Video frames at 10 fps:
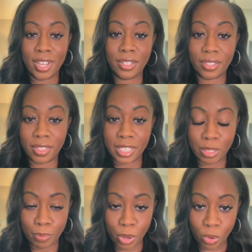to this
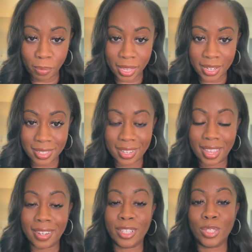moment
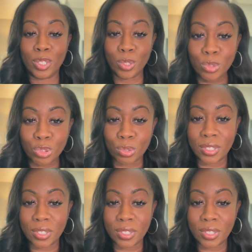in a neutral